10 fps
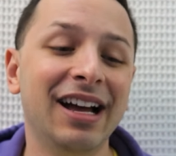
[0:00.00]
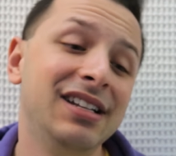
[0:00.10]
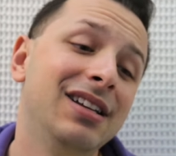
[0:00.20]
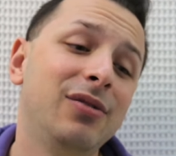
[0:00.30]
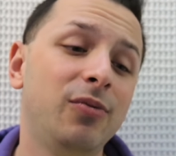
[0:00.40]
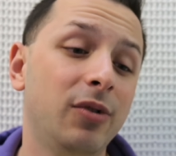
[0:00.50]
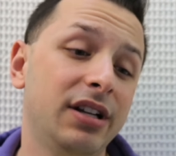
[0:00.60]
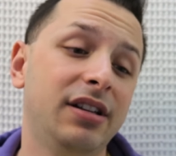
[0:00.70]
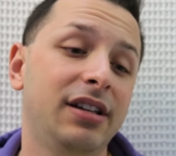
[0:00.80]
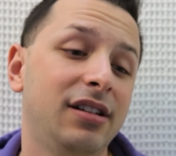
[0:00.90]
i did
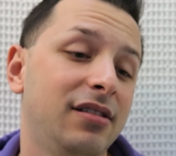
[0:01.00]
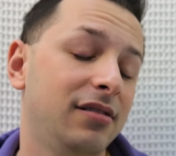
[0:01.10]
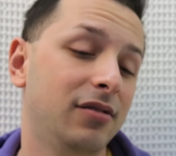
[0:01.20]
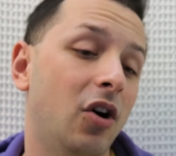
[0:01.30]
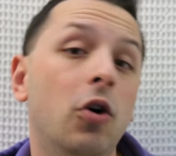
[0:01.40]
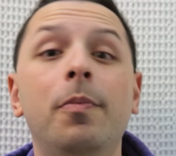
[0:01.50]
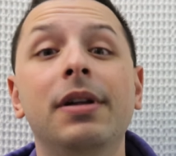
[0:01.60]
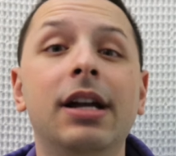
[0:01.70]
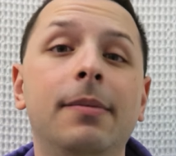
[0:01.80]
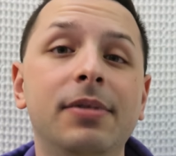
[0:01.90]
really
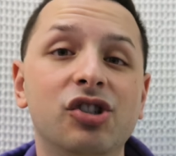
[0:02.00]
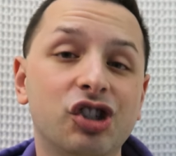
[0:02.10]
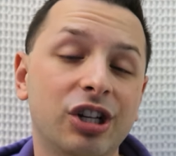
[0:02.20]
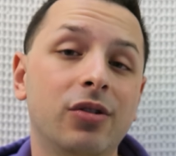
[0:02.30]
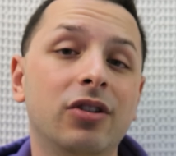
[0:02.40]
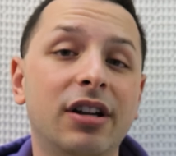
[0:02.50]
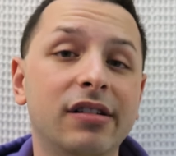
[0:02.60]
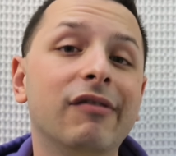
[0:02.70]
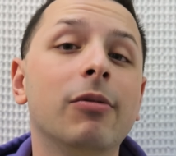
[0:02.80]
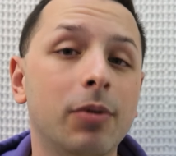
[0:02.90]
open up and share a
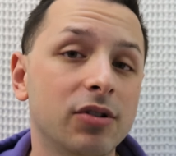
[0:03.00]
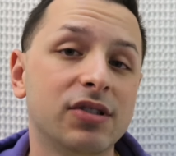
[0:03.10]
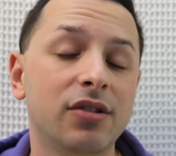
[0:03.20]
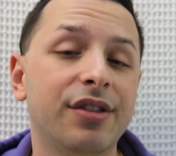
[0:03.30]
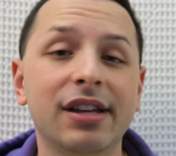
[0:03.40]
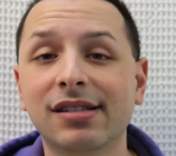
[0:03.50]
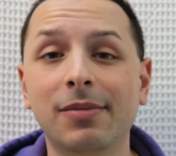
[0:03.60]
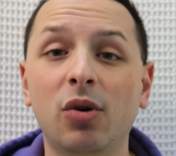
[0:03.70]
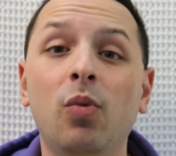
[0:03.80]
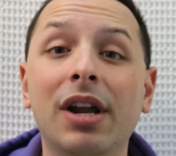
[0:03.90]
lot of different personal things about